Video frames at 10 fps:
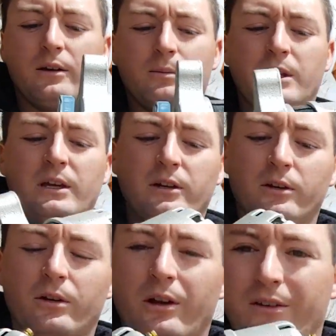
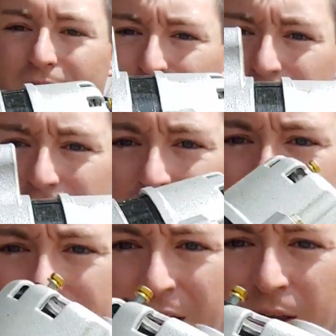Here, of course, it
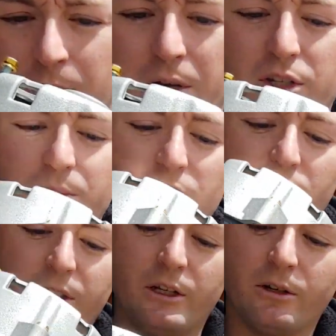is much
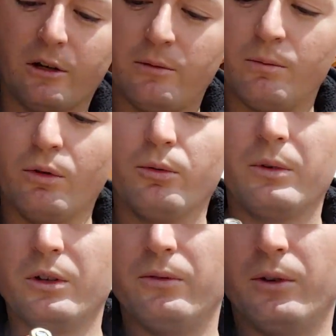cleaner and more
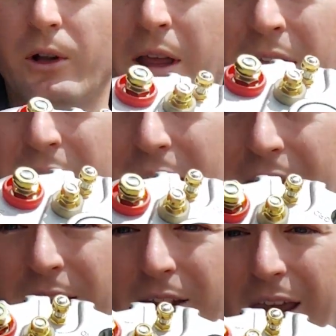beautiful,
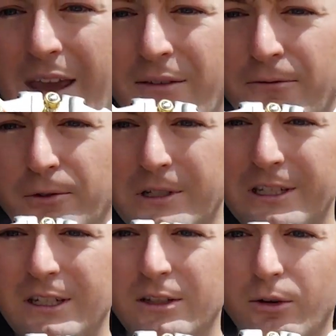and every
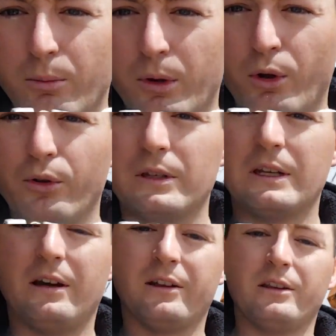single bolt
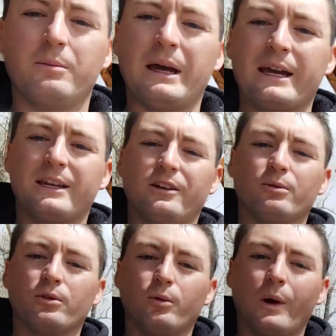on the back here
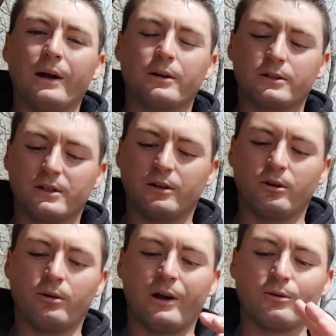where the wires
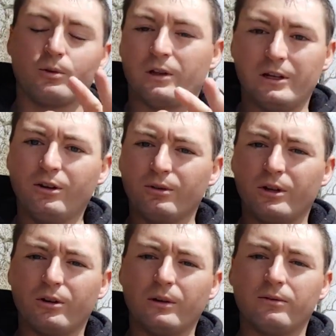go and where they don't
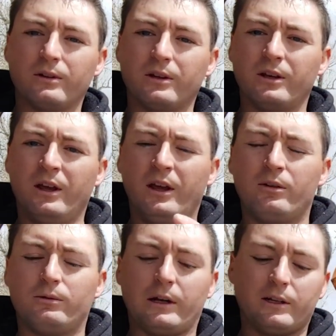go, even the
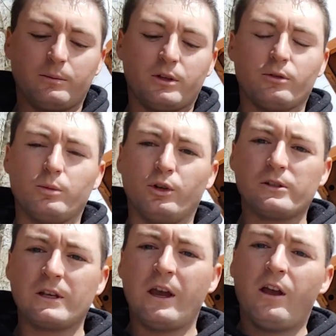random other
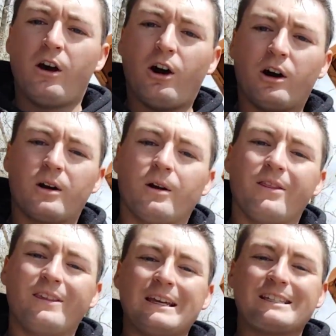bolts, are
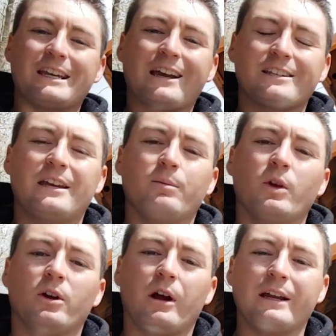the exact same.
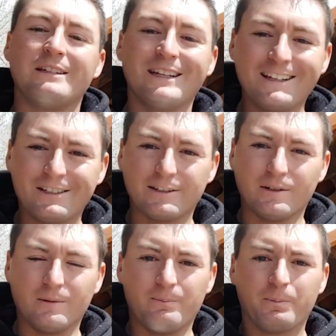They are identical.